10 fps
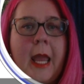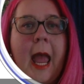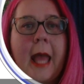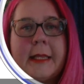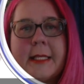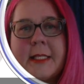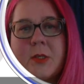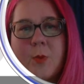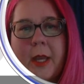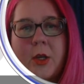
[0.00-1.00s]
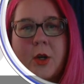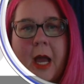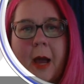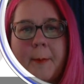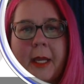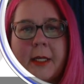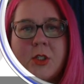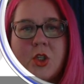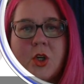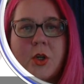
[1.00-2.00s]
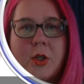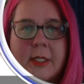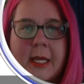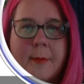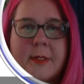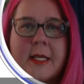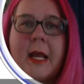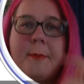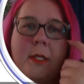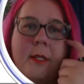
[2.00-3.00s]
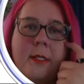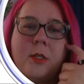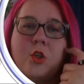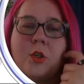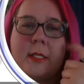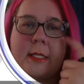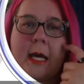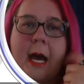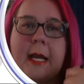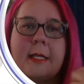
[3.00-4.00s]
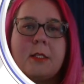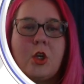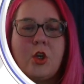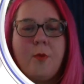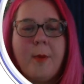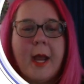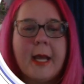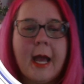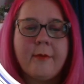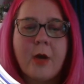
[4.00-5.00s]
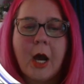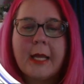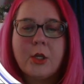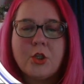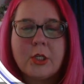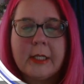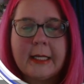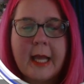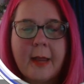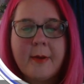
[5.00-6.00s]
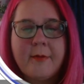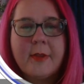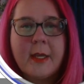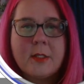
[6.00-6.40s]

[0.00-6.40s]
And this is where you come into your DM setup. So this is your starter. So you might have, I usually name everything.